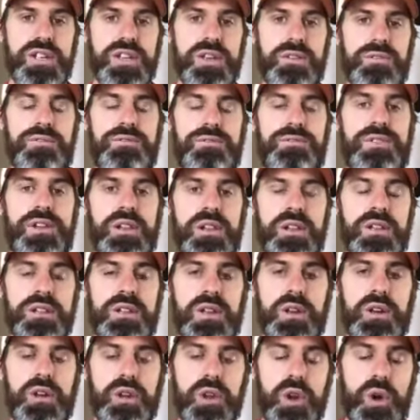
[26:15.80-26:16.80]
feeling the
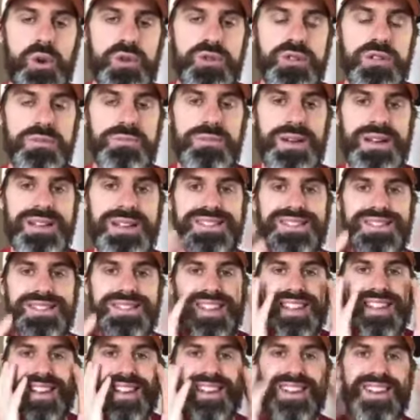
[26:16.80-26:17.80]
clothes on my
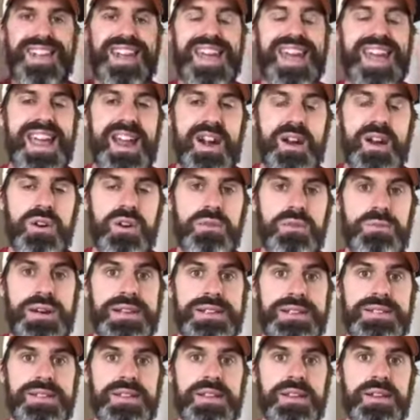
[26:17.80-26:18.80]
skin, the air on my
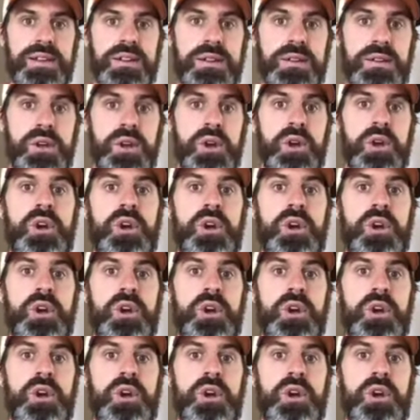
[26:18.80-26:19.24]
skin,